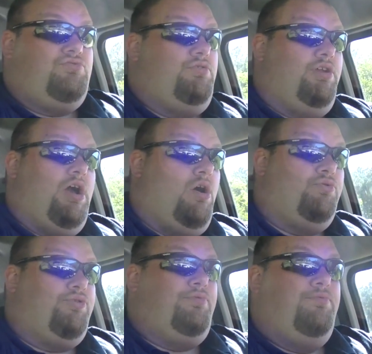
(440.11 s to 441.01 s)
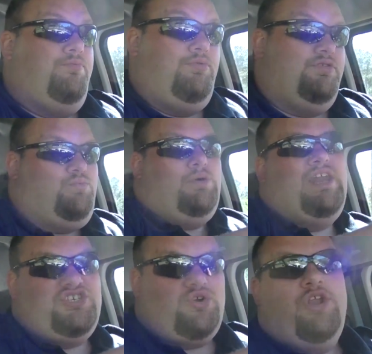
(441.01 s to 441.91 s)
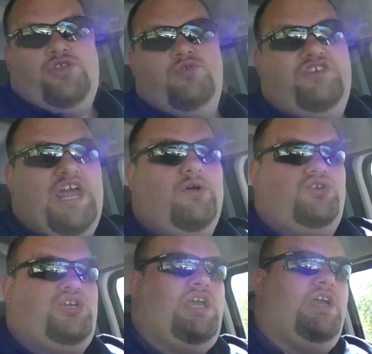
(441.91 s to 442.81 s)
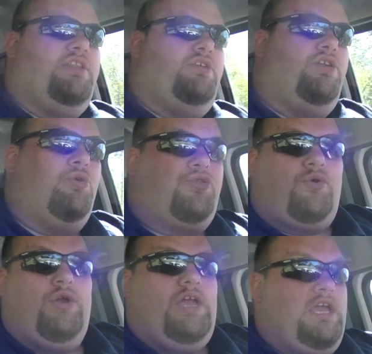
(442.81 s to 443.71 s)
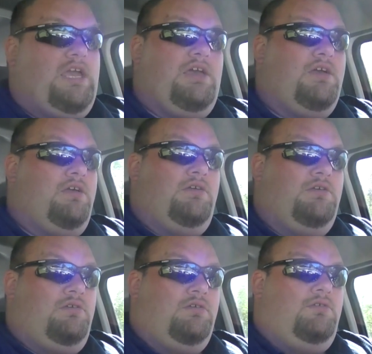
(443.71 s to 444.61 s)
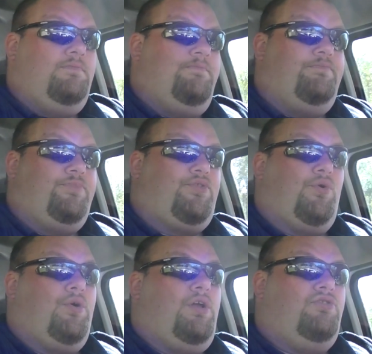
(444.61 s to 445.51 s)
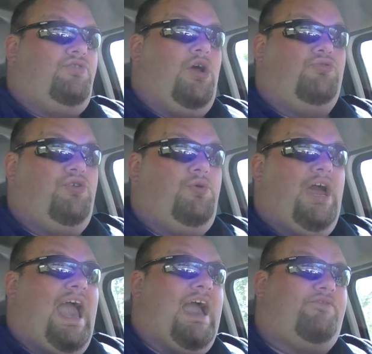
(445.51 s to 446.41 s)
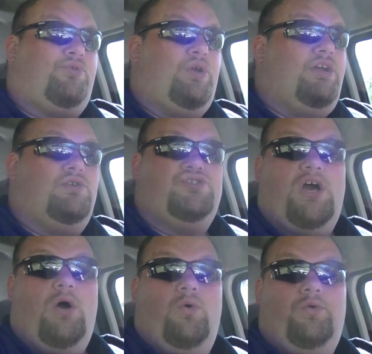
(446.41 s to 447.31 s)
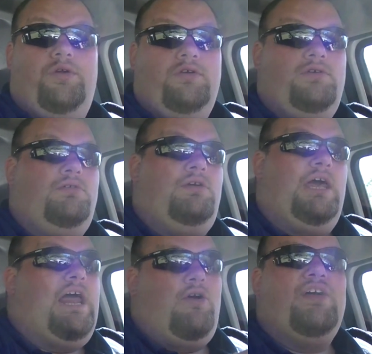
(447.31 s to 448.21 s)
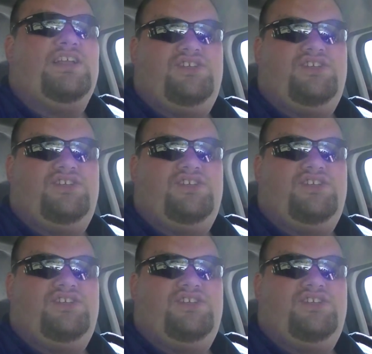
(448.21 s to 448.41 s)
you know, when they started using LG at, you know, 2.5, 3 years old, and I know that's